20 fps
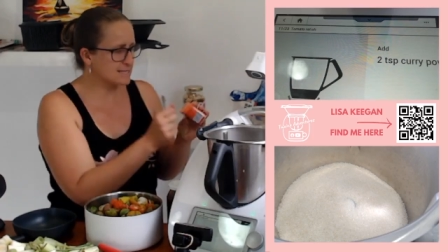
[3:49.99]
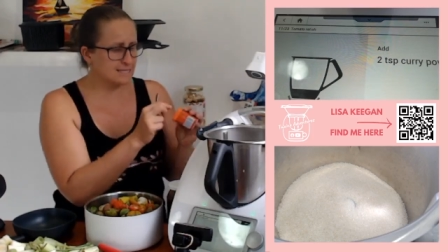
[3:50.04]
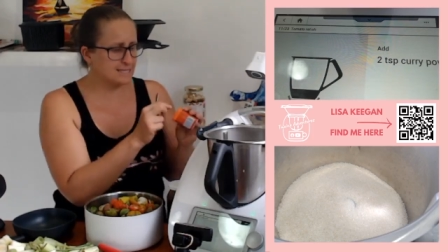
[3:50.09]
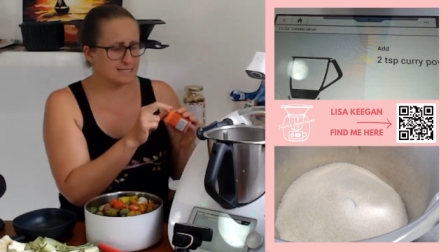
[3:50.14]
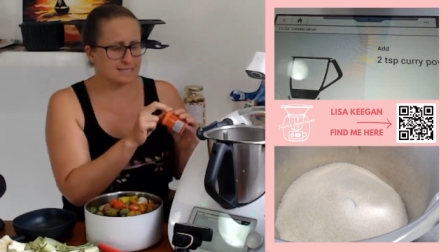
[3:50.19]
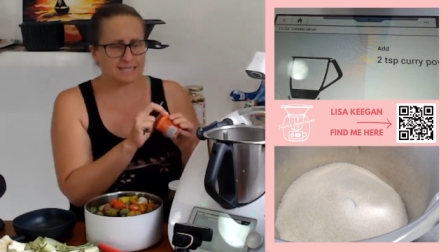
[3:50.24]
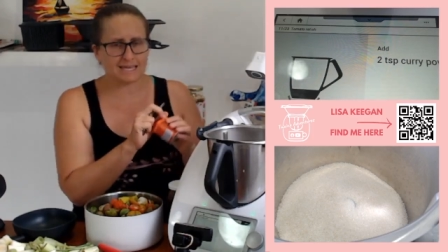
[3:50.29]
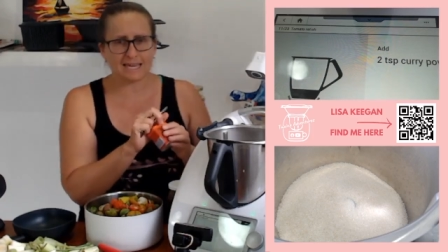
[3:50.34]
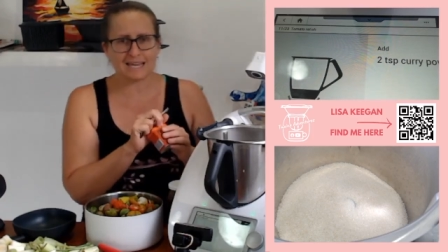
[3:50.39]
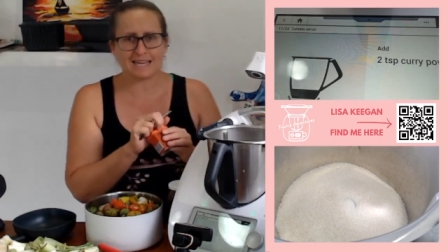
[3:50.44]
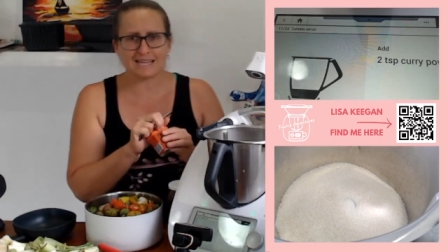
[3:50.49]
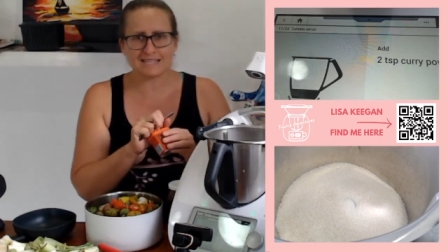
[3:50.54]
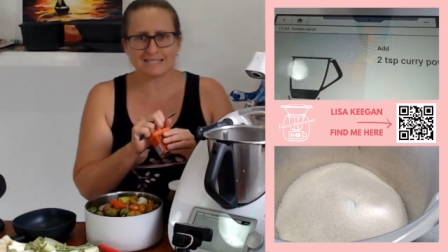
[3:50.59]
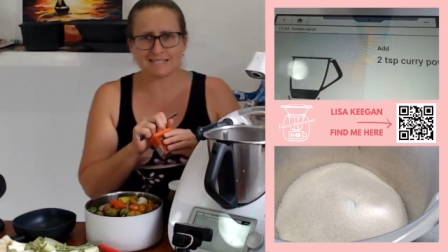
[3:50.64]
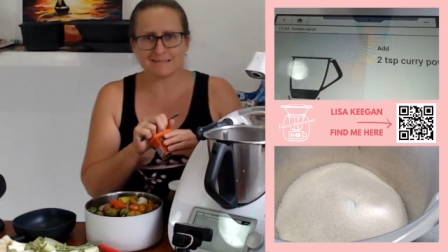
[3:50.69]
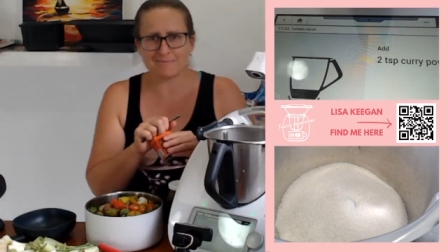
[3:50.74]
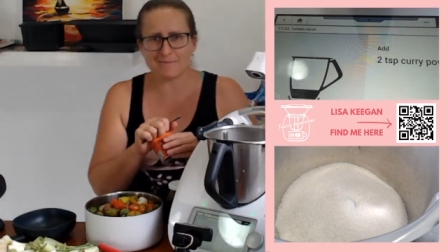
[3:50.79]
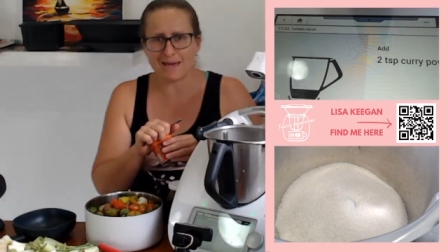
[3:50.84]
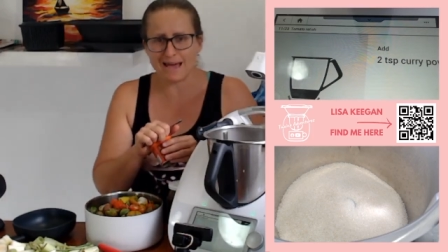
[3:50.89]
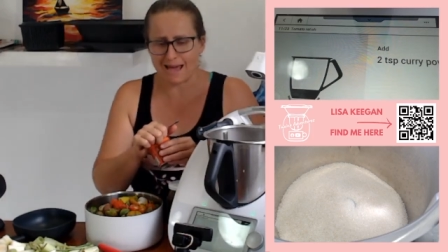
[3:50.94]
This Keens
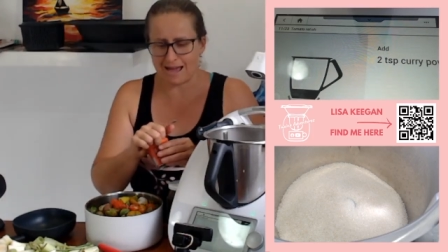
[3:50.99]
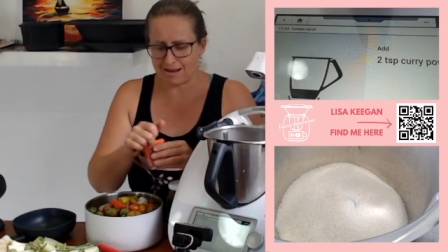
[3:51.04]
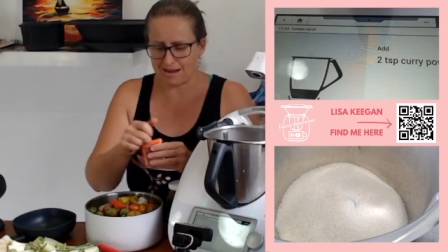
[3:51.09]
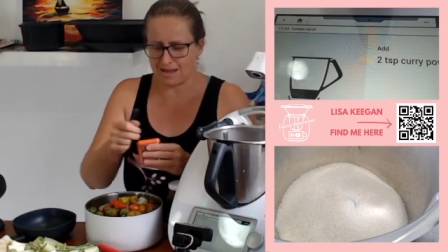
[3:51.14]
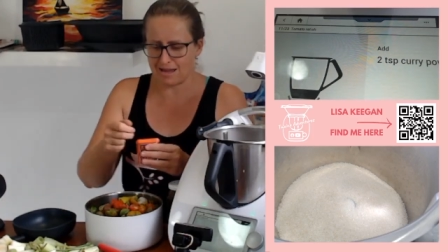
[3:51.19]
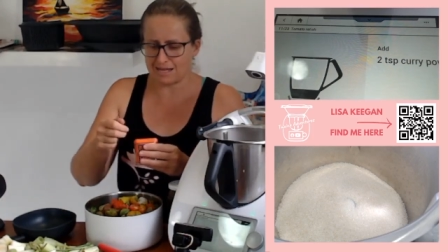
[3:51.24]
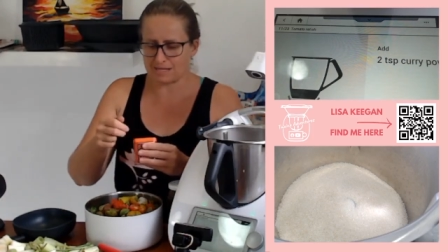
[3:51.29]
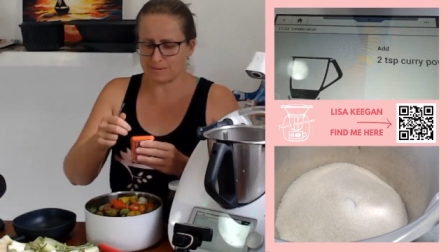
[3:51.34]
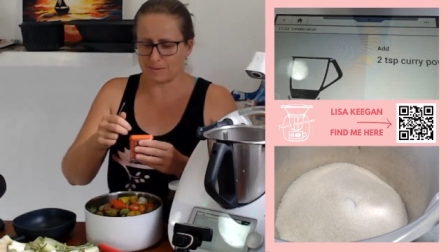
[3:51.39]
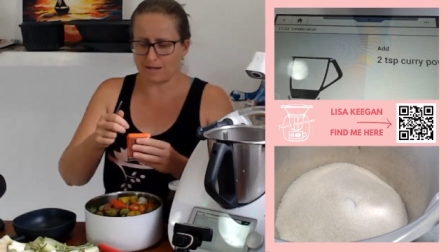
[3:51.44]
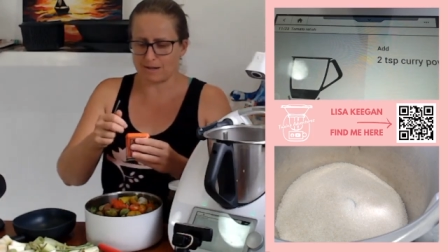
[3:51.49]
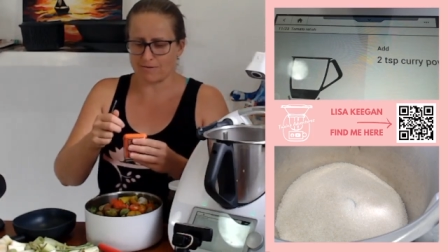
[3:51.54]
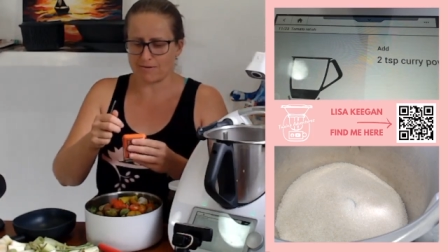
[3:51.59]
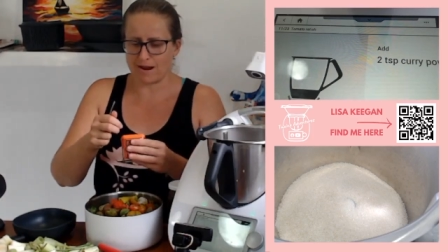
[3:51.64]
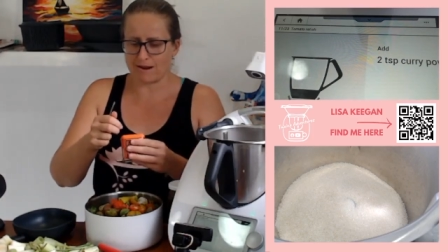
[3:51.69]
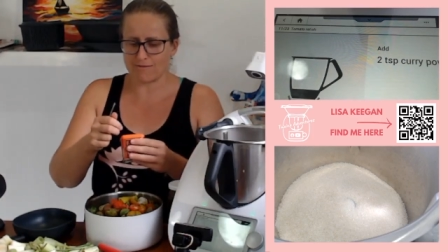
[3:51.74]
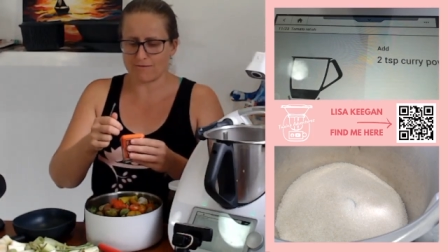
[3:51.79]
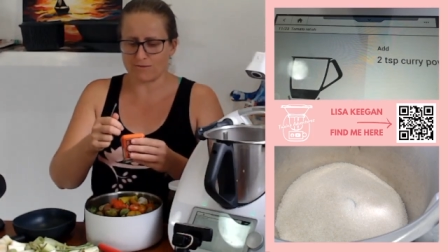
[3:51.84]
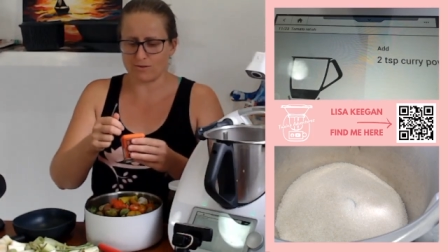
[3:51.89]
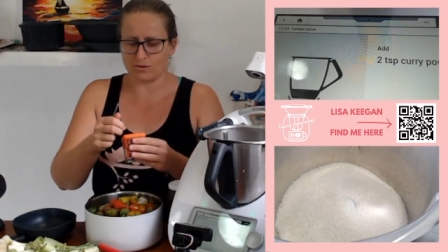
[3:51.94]
powder has been
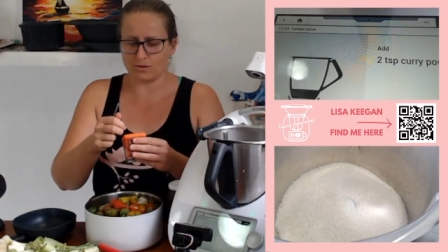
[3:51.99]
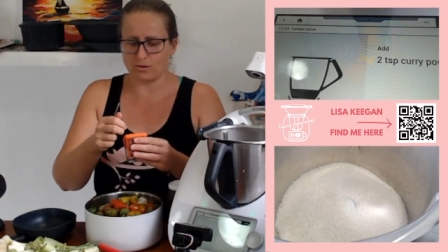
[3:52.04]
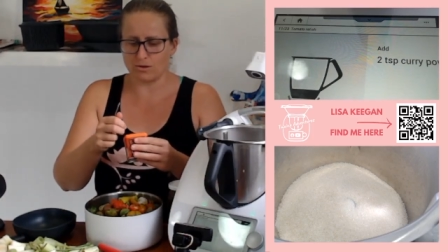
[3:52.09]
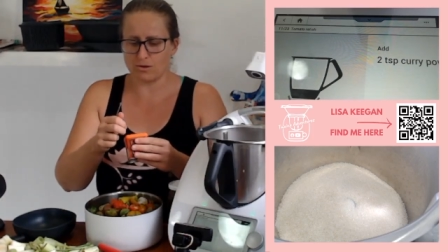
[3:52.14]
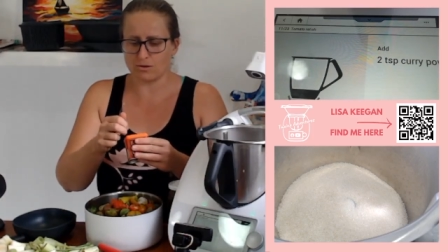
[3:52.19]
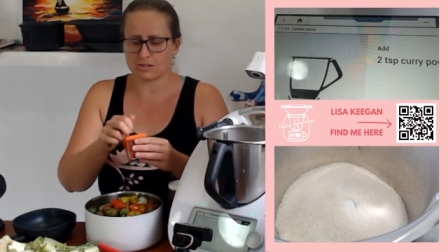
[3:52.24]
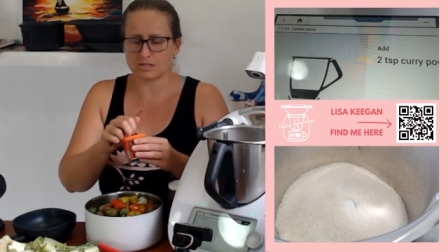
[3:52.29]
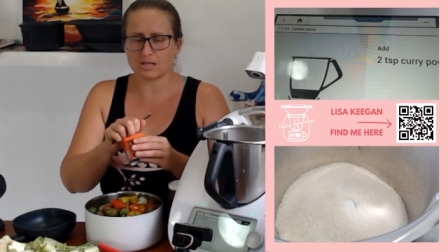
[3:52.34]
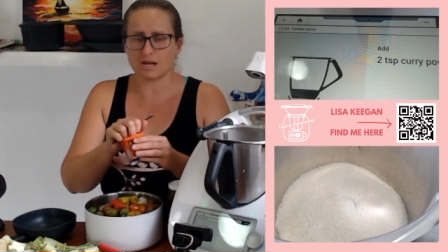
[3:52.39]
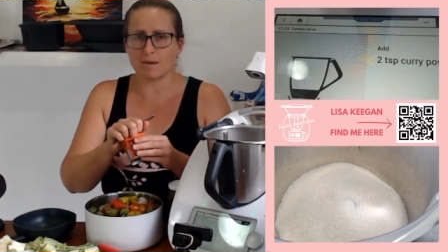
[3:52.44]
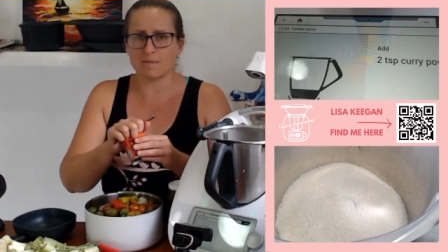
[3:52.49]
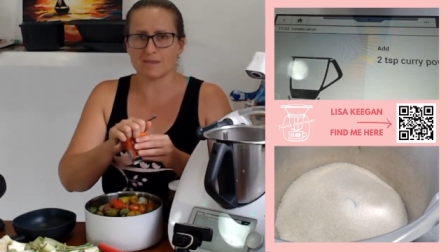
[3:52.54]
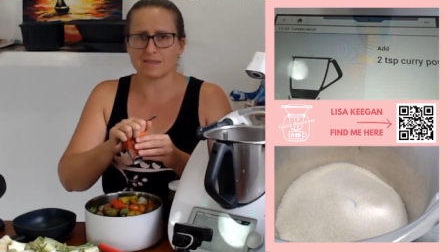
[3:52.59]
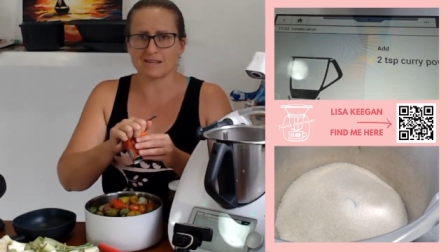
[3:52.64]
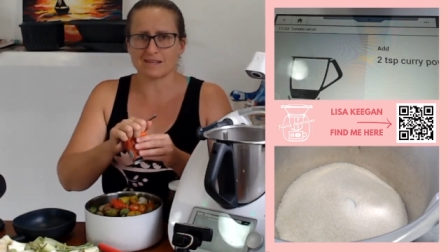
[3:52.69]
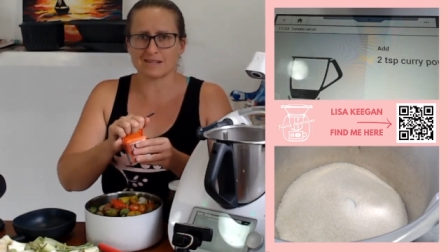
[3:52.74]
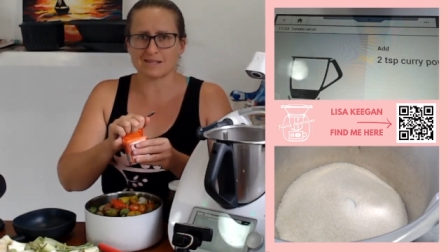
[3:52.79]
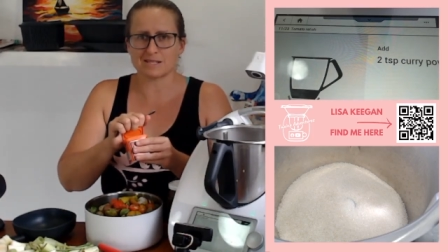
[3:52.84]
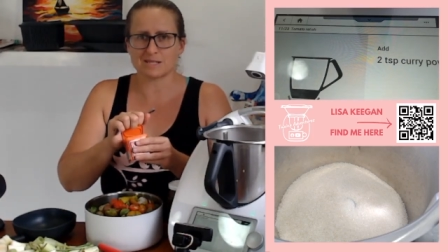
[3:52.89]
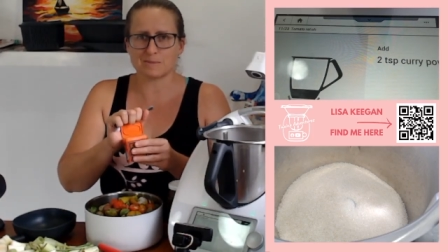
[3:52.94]
around for a long time. I think
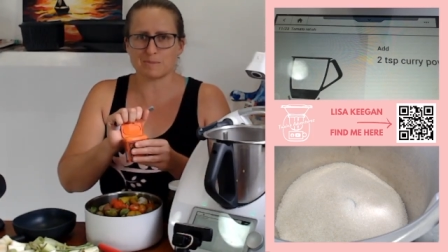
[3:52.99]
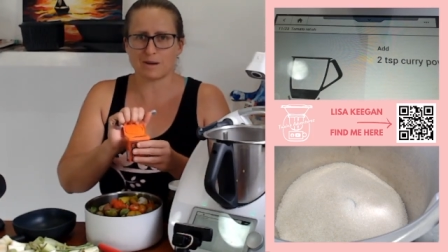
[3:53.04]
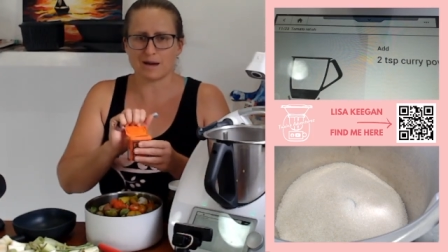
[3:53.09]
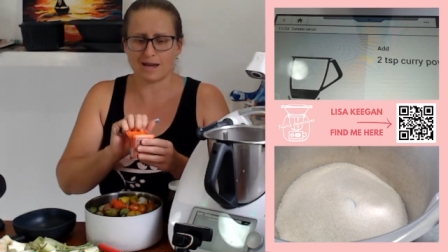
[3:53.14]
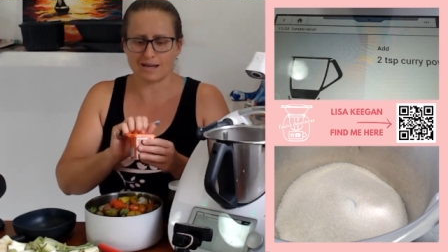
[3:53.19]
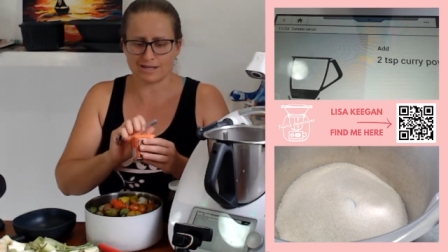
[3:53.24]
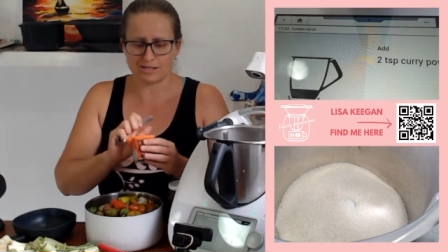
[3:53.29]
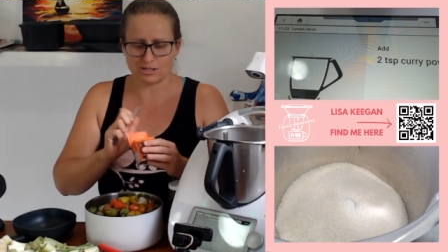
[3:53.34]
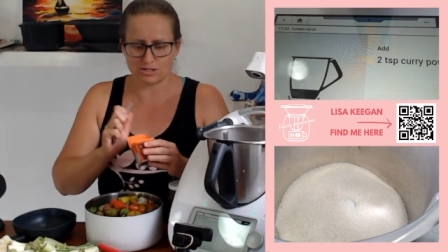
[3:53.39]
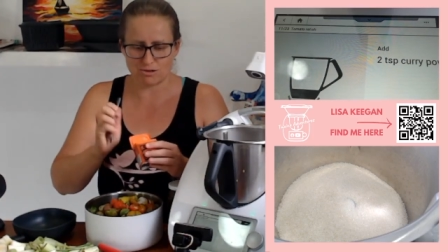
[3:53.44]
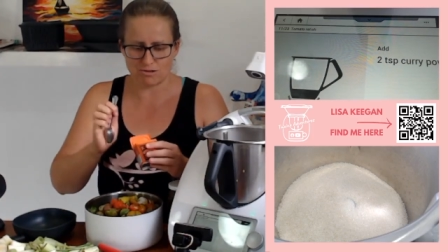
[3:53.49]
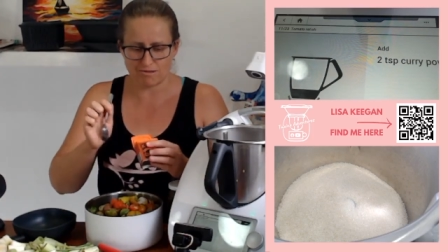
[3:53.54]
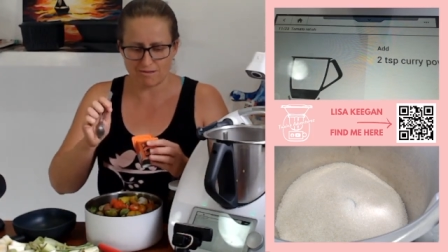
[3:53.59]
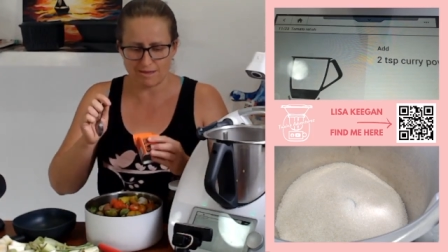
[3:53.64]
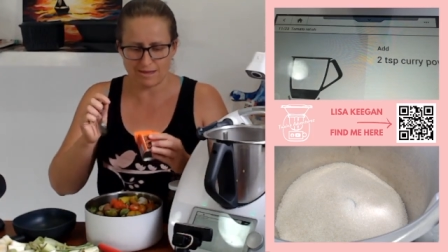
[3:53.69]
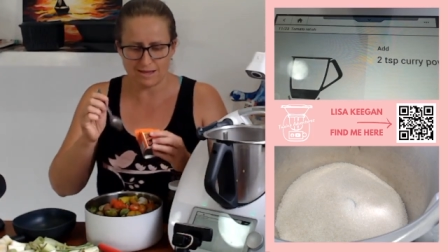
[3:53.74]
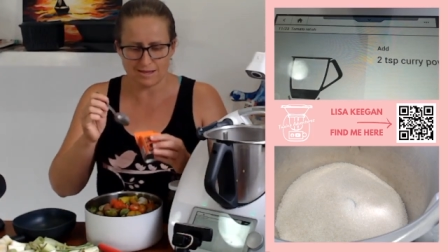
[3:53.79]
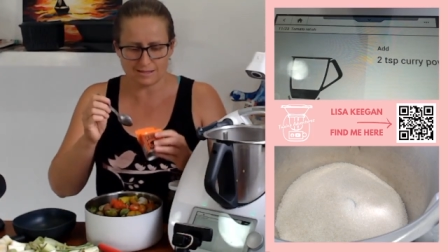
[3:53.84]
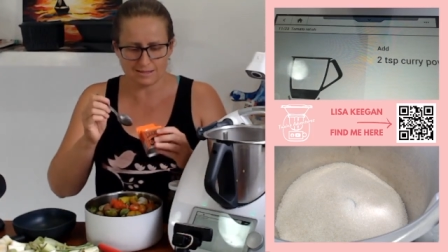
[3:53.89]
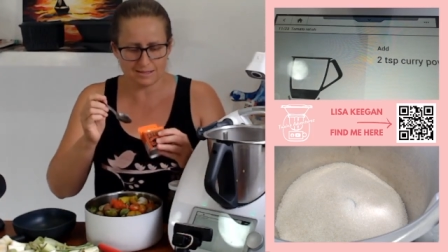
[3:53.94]
it expired in
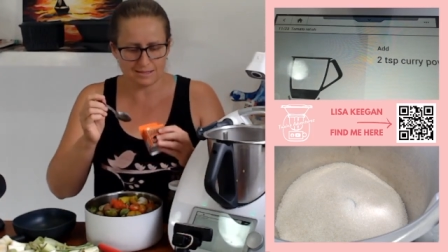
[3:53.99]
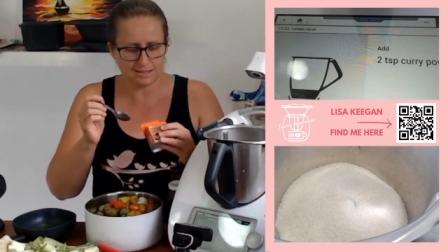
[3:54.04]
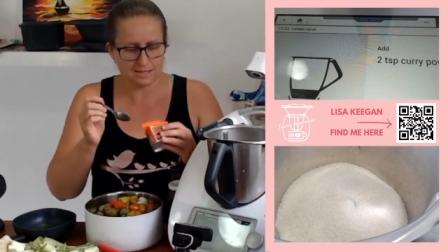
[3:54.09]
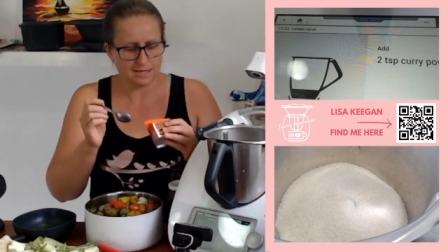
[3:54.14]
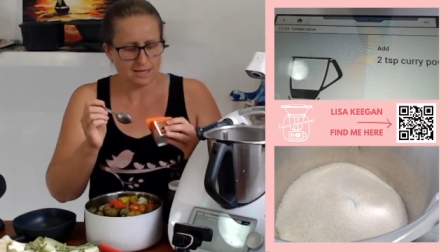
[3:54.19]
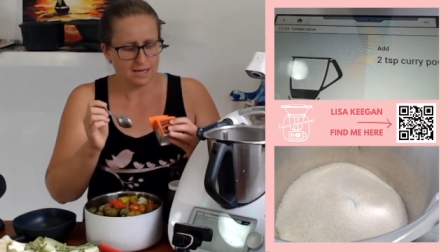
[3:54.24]
2000.